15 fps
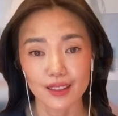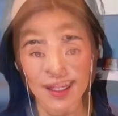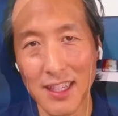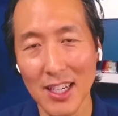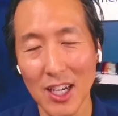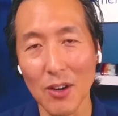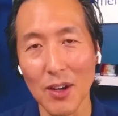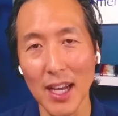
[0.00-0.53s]

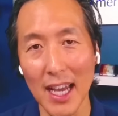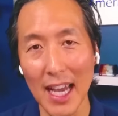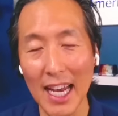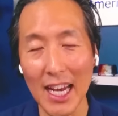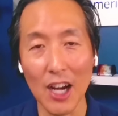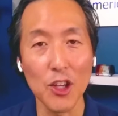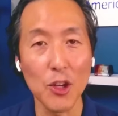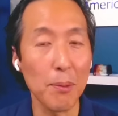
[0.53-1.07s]
Okay. And
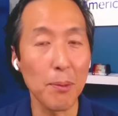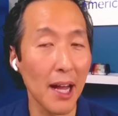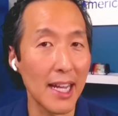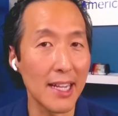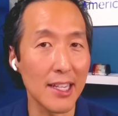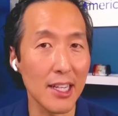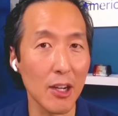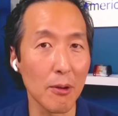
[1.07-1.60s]
are you
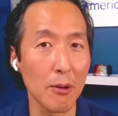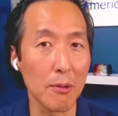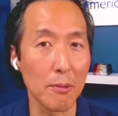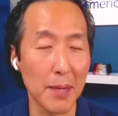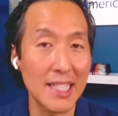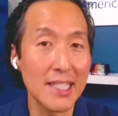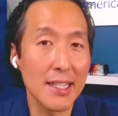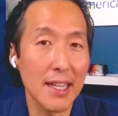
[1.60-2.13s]
planning to go
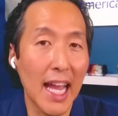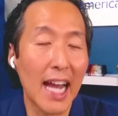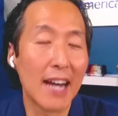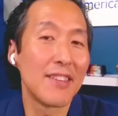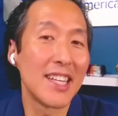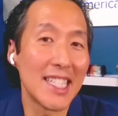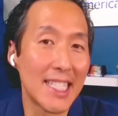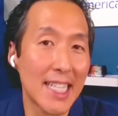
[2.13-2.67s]
basically have
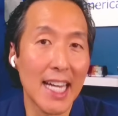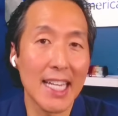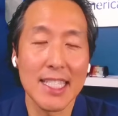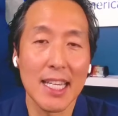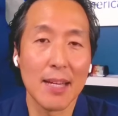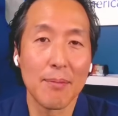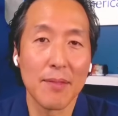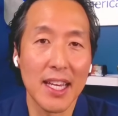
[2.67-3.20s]
the exact
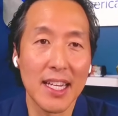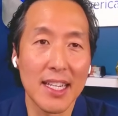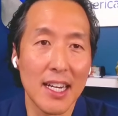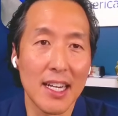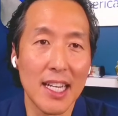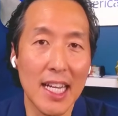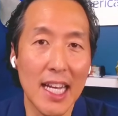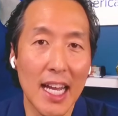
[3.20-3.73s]
same thing
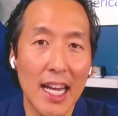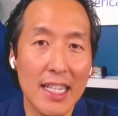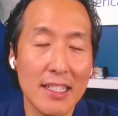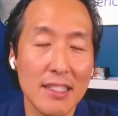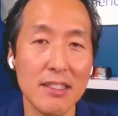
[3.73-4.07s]
done again?